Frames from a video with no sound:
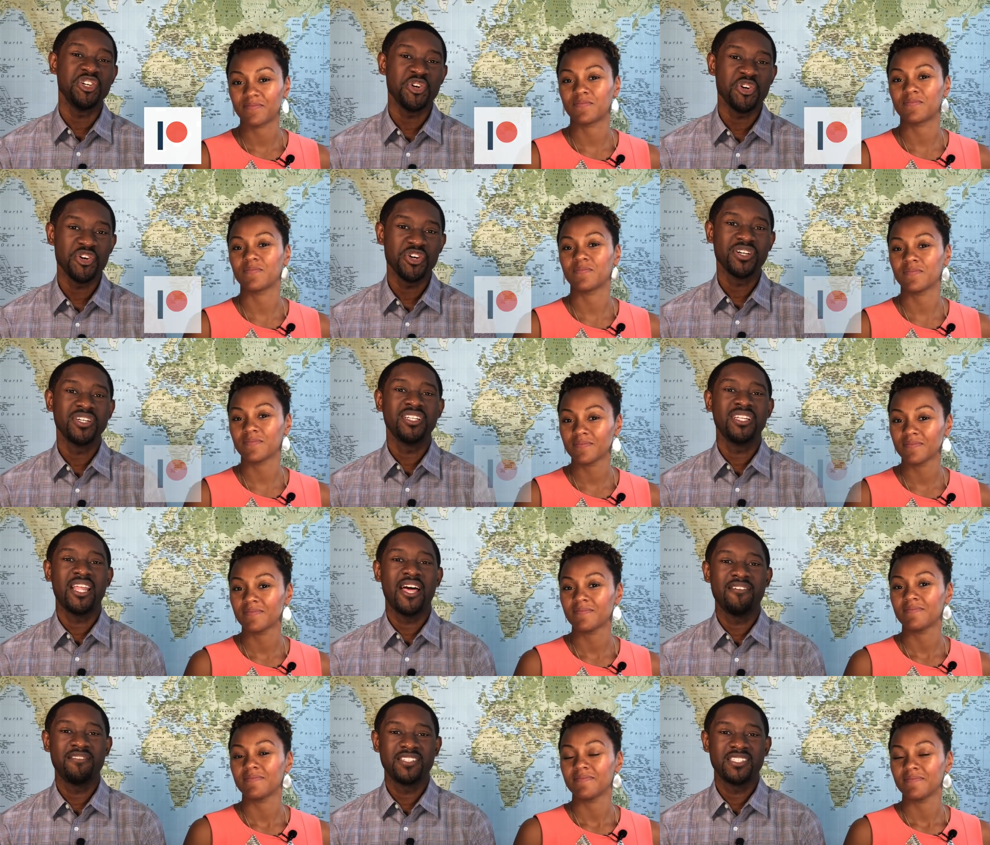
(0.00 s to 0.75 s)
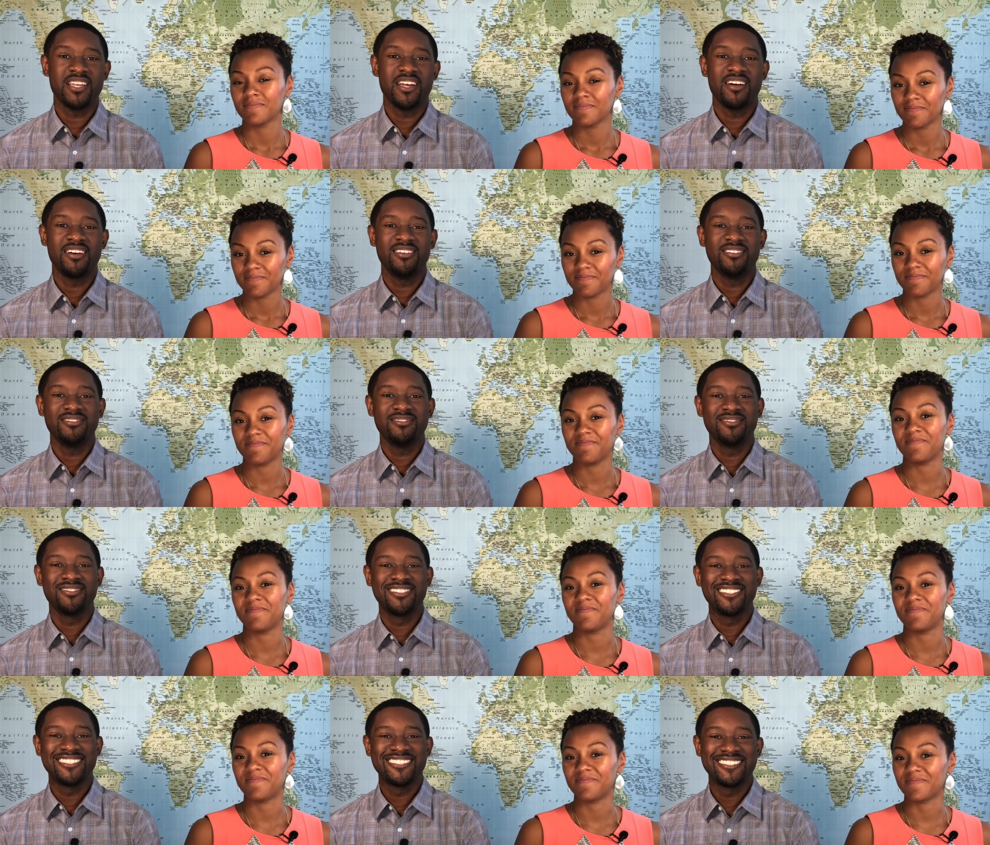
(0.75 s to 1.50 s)
Speaker 1: your lifestyle. Mm
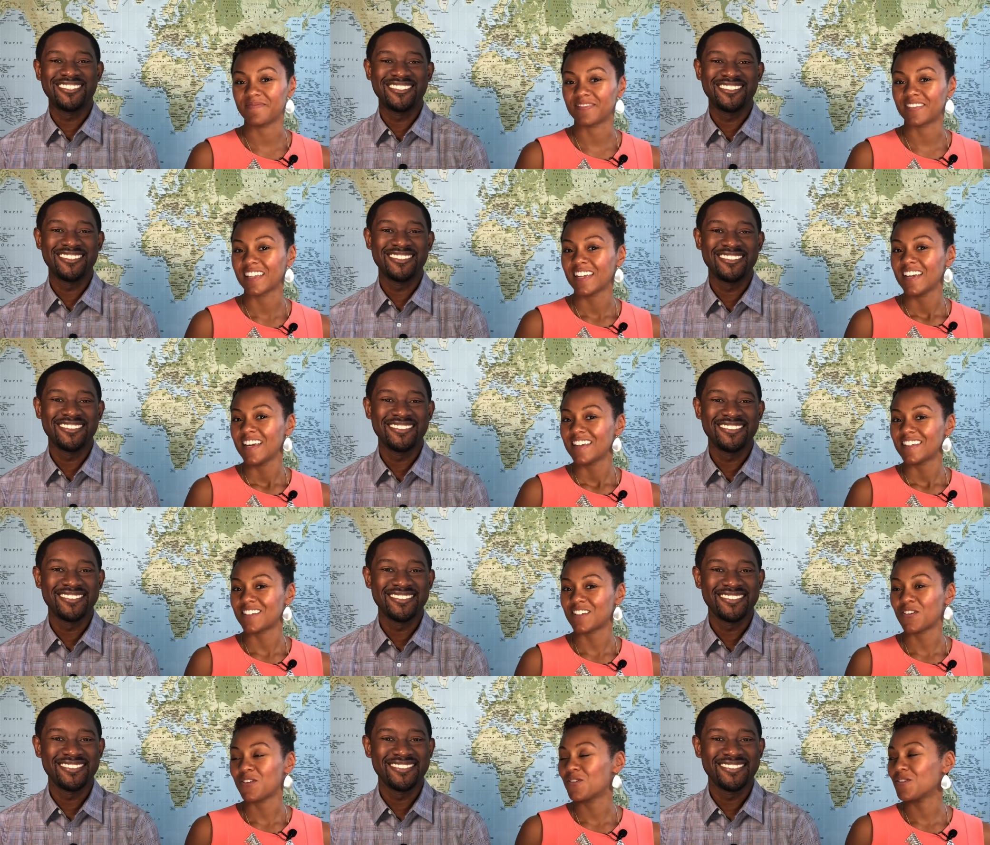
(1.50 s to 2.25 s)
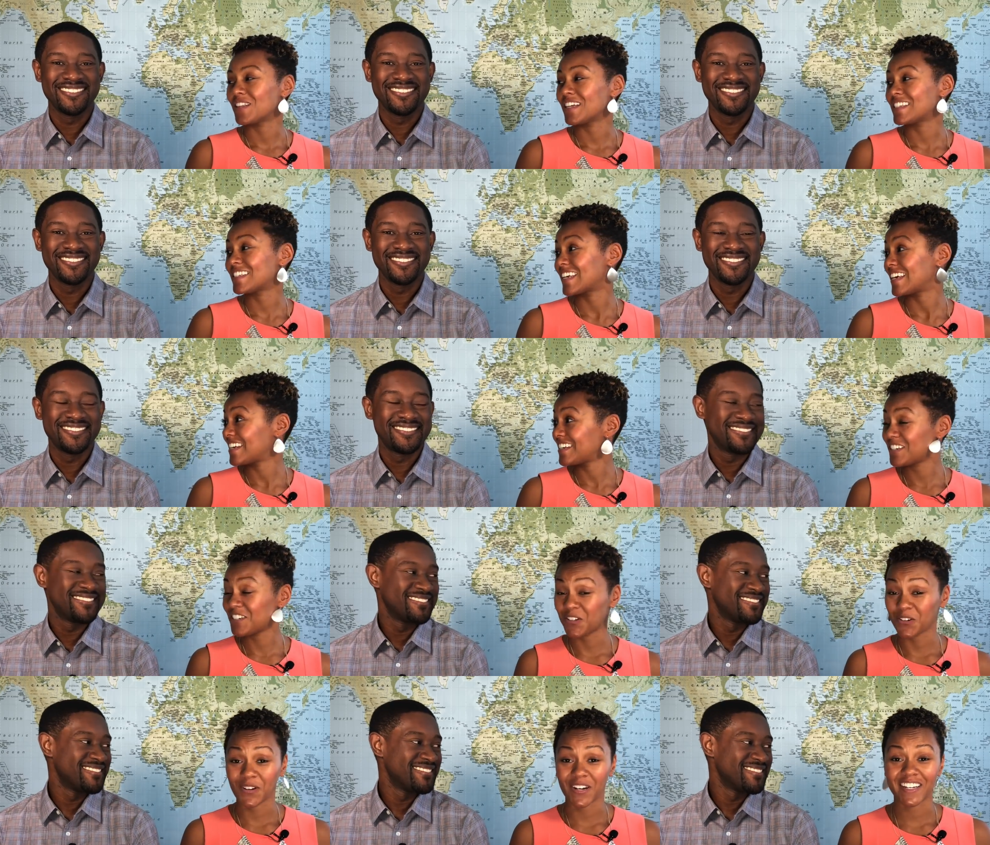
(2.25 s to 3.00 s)
-hmm.
Speaker 2: So let's get
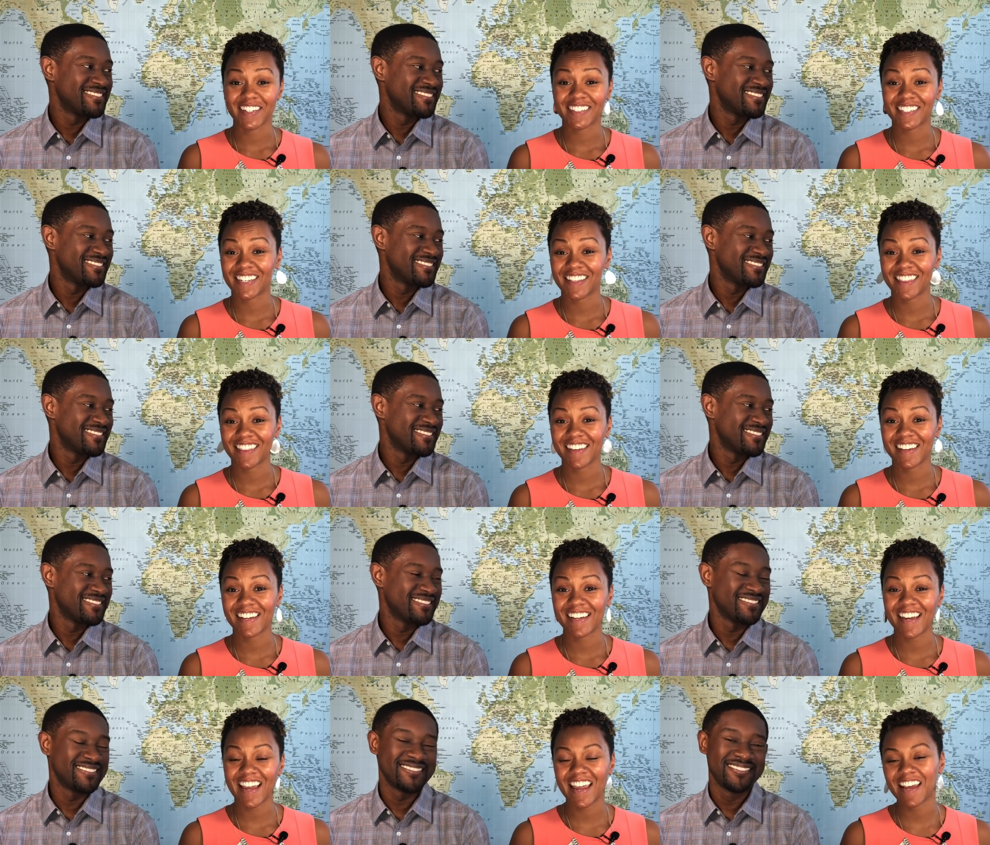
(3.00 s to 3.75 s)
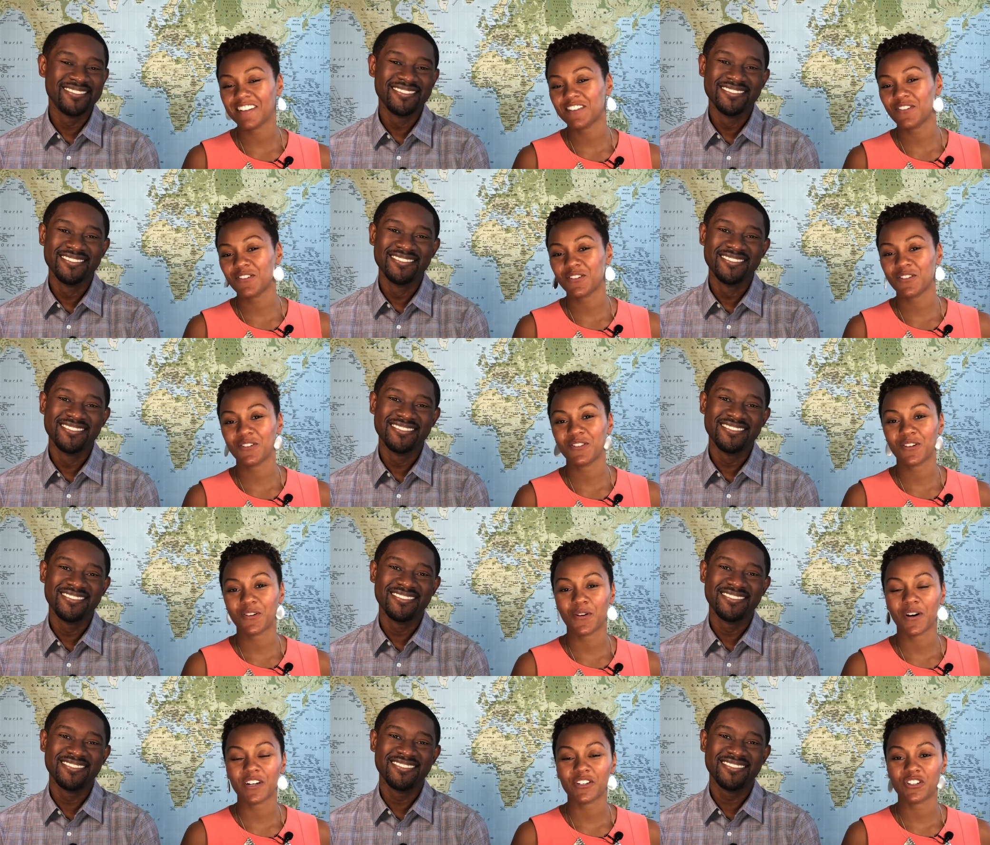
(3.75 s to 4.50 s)
into it. The answer to the
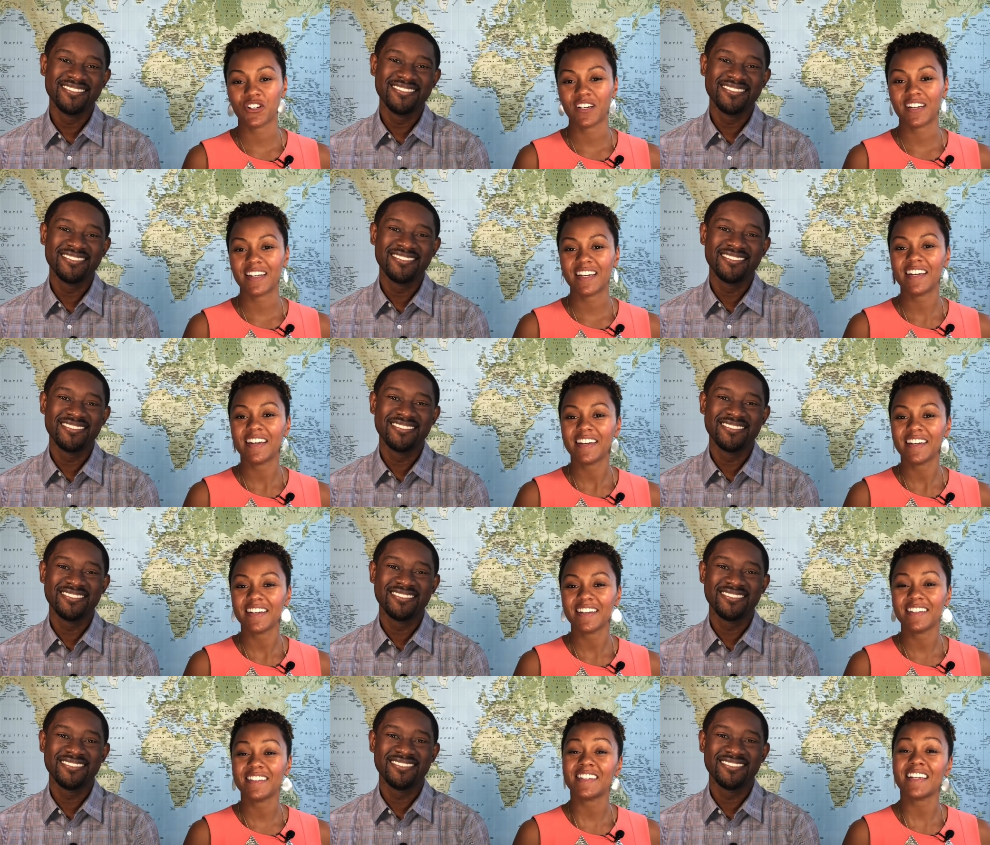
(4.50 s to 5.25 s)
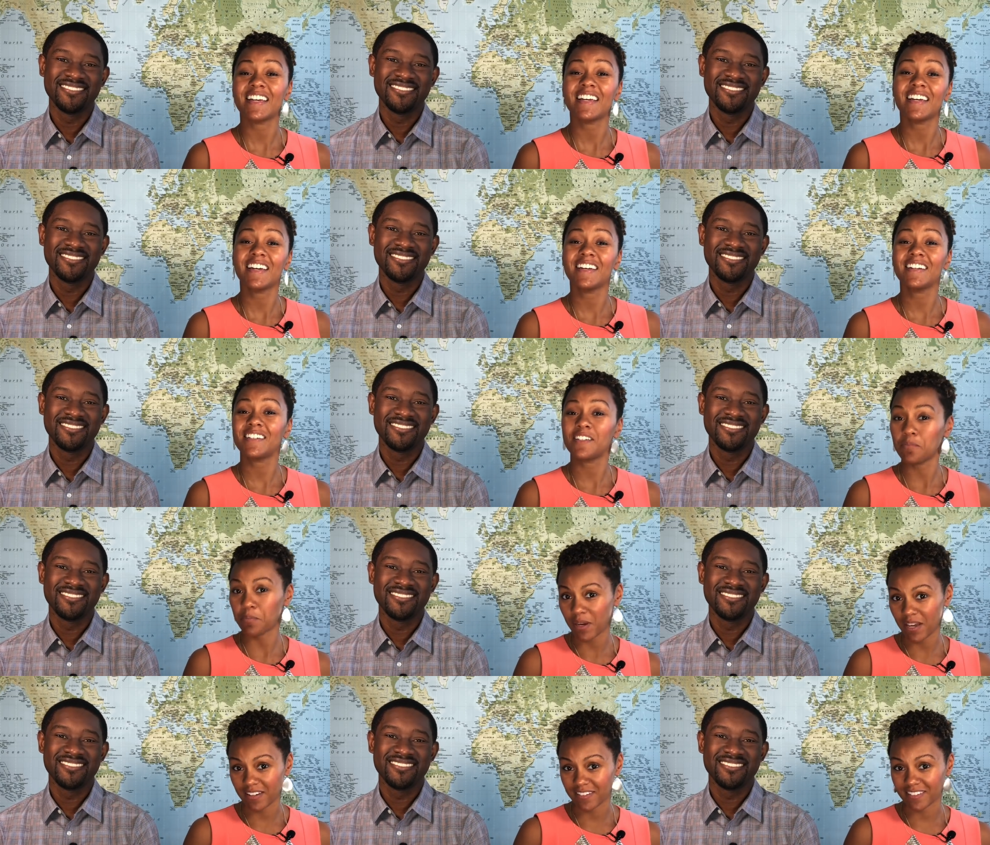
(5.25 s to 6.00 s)
question is it
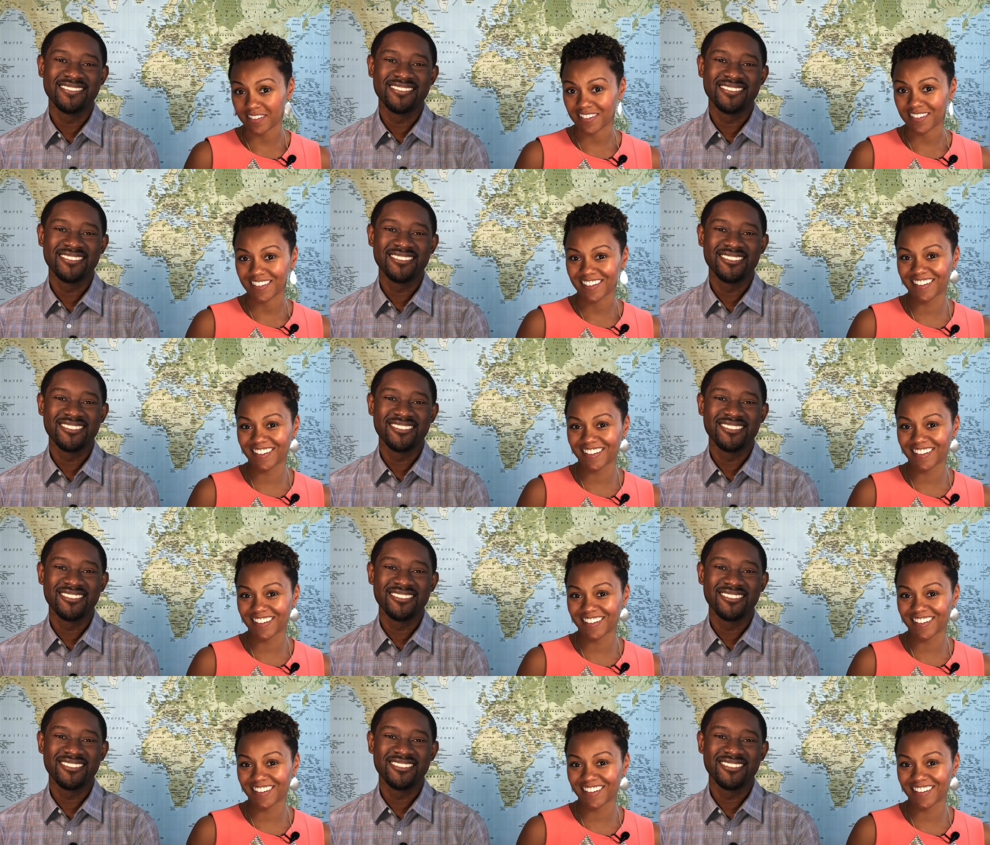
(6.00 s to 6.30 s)
depends.